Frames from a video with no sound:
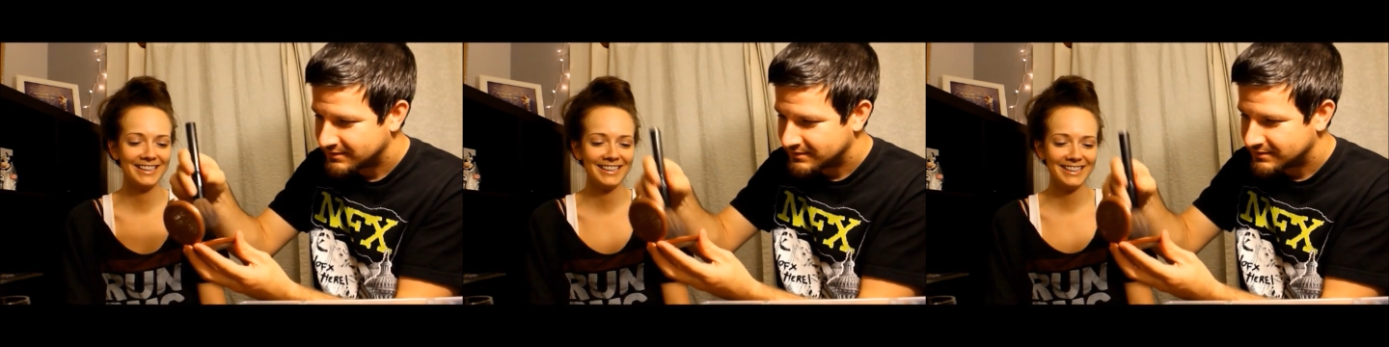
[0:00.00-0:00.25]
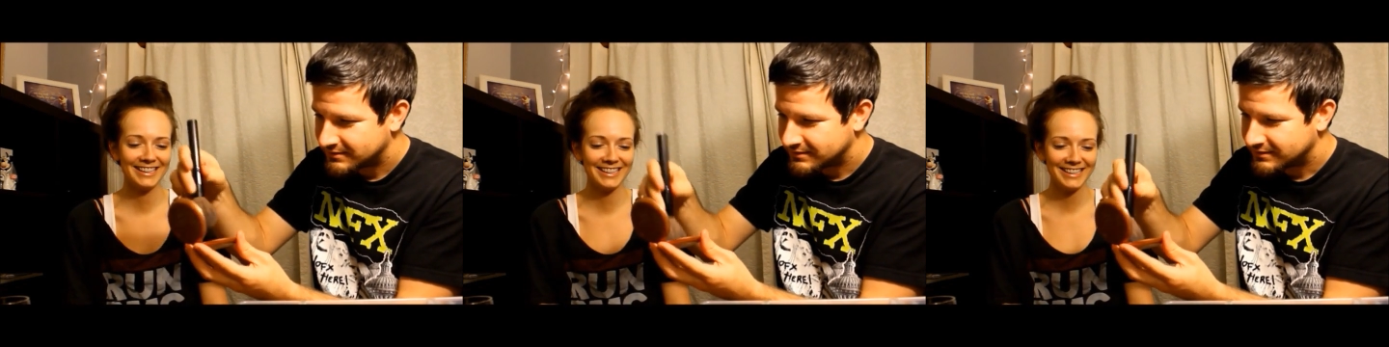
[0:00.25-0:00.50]

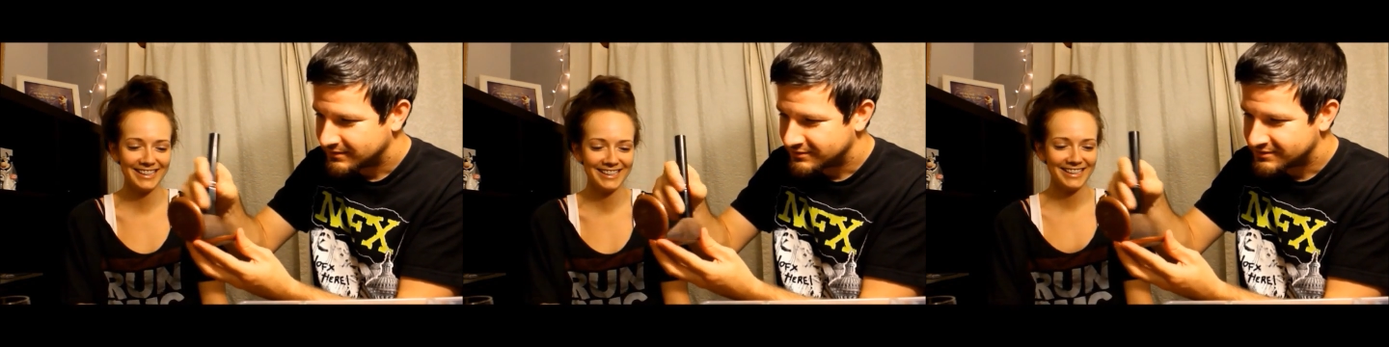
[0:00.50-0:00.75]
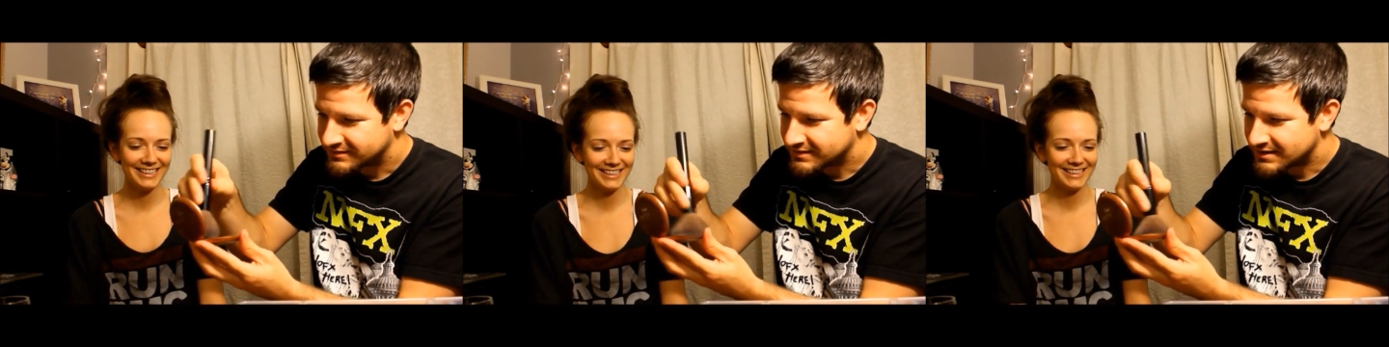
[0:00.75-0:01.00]
Speaker 1: You
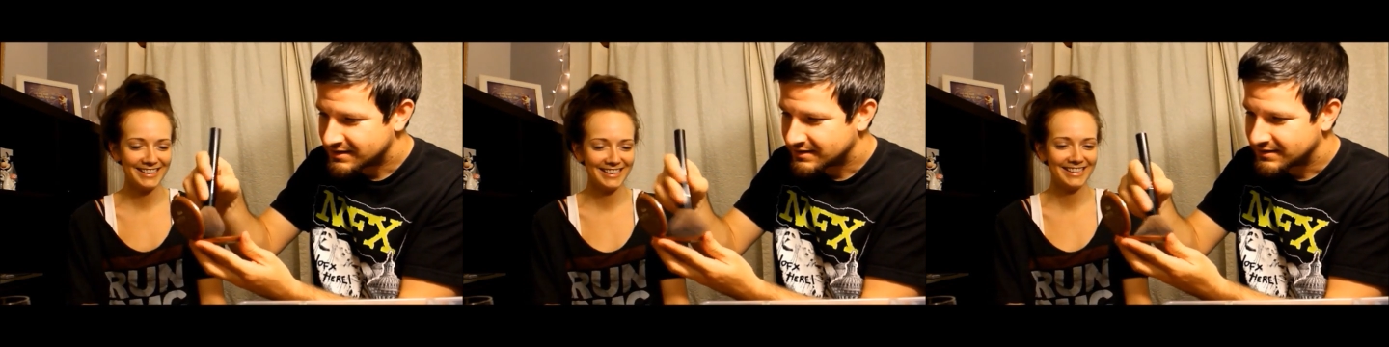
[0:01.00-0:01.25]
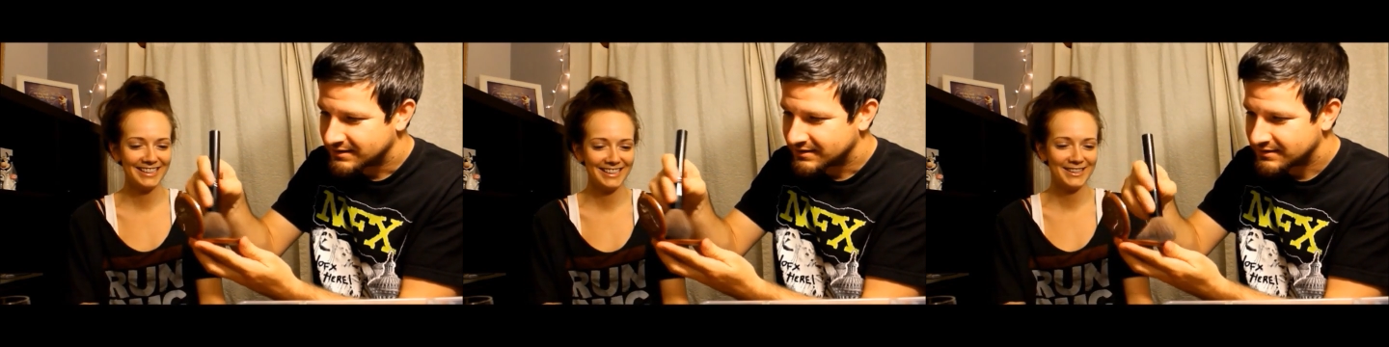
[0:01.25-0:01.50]
just kind
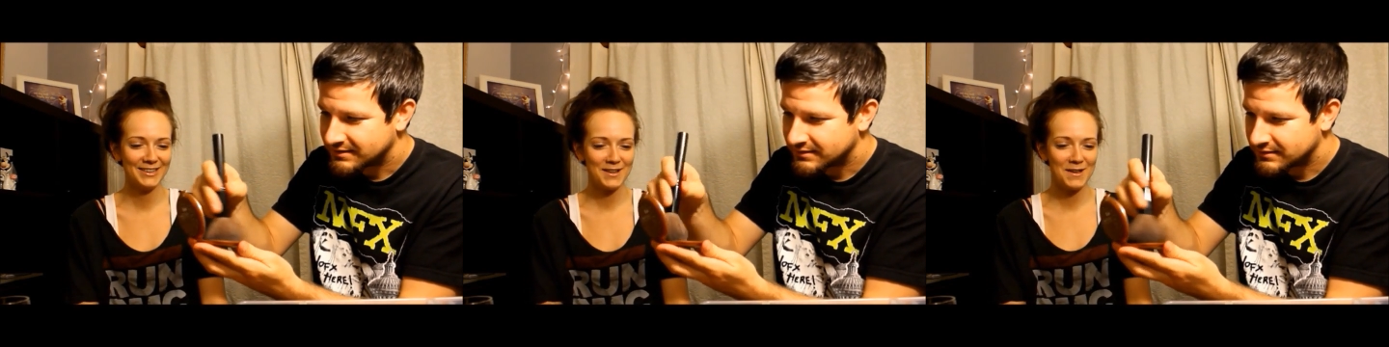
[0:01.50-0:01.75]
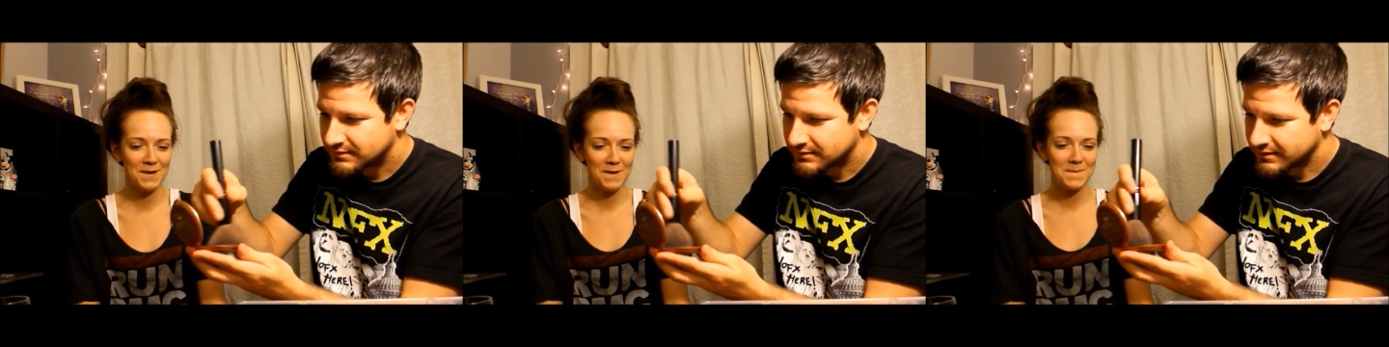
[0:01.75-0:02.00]
of,
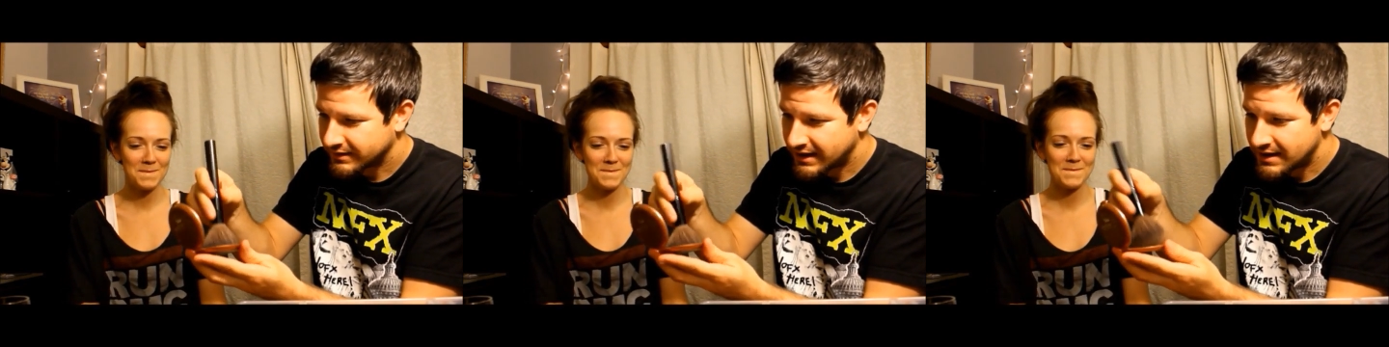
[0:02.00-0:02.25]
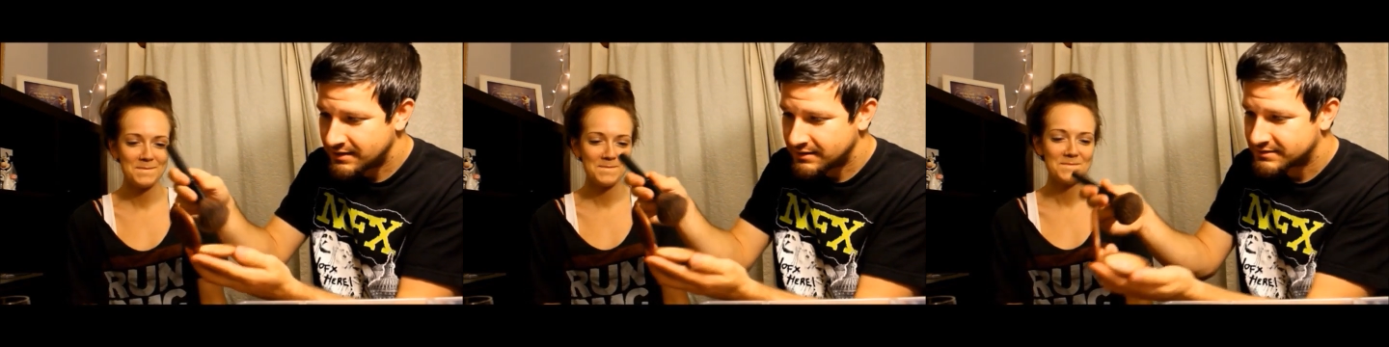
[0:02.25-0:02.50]

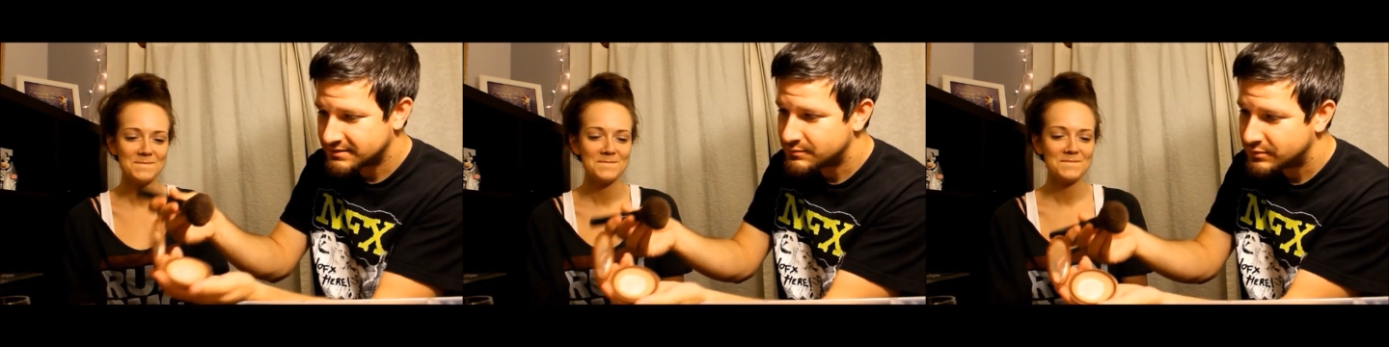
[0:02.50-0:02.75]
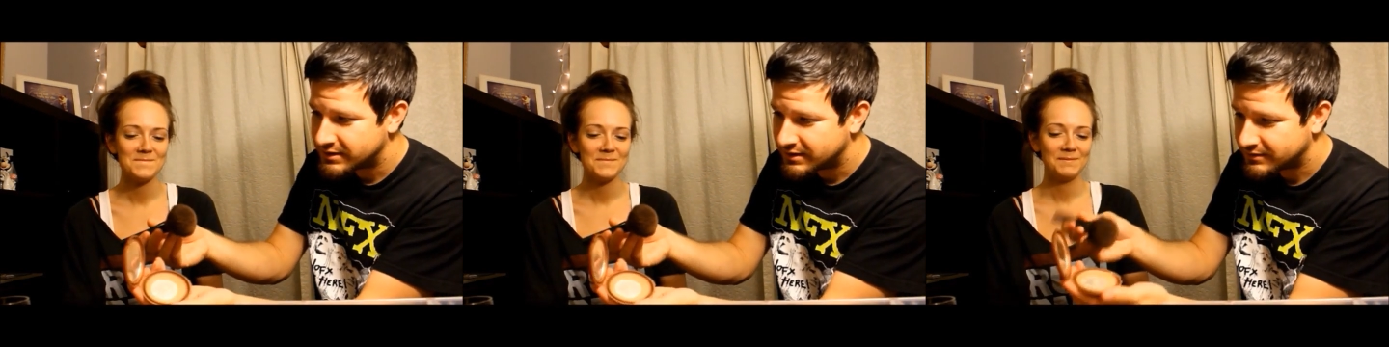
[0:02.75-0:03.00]
again, it's
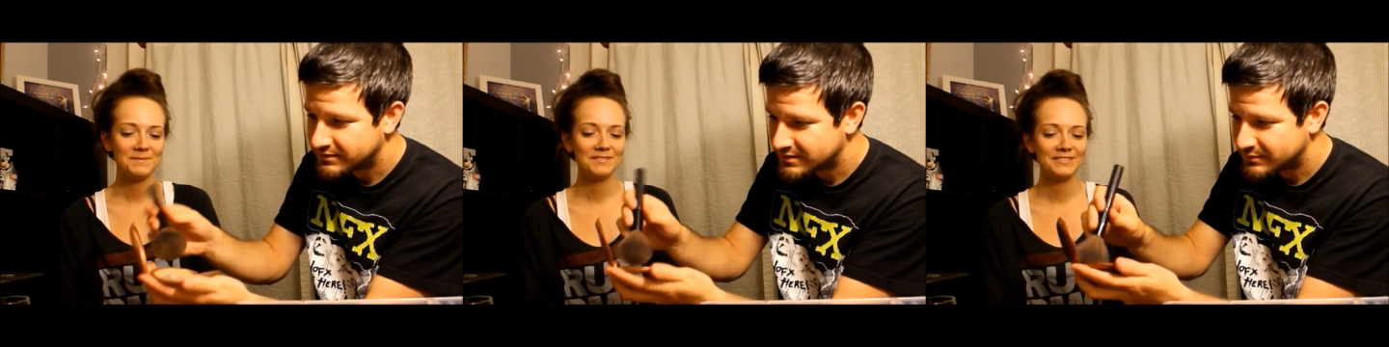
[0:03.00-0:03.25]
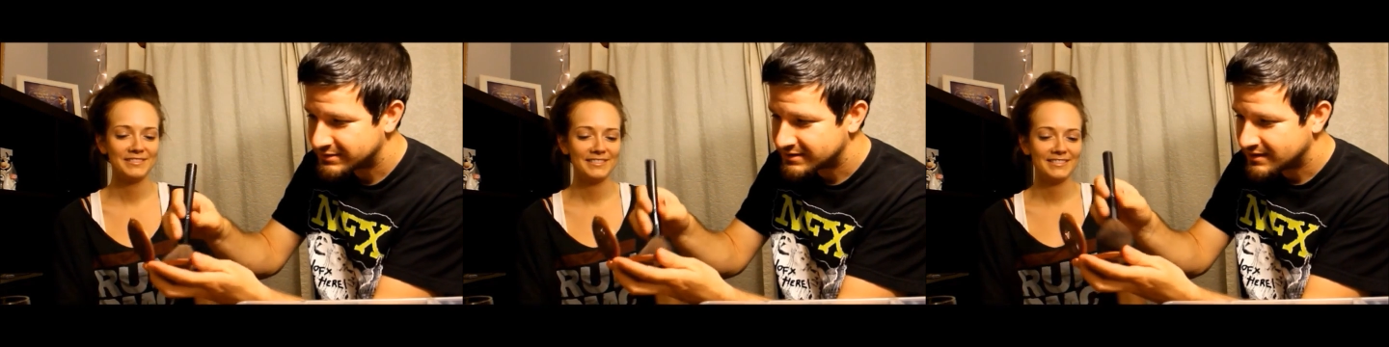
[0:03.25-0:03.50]
almost it's
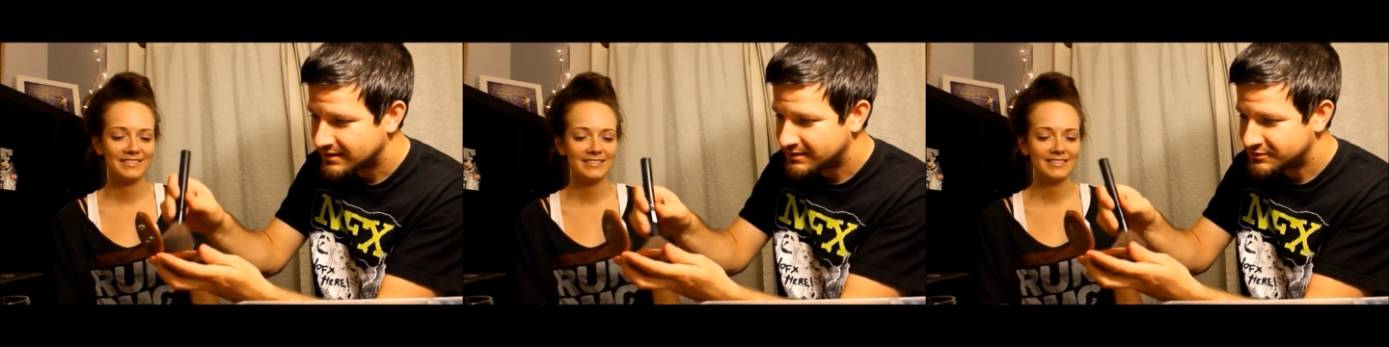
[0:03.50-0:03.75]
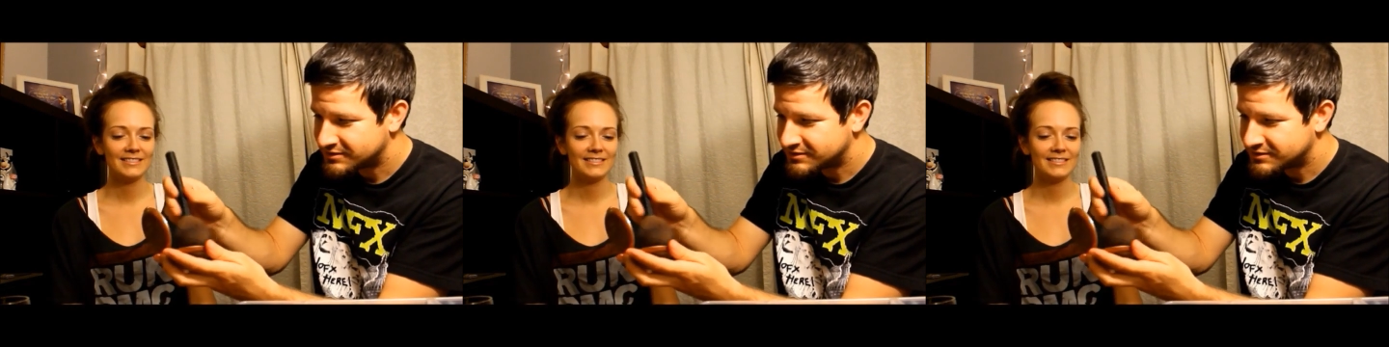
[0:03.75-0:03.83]
almost gone.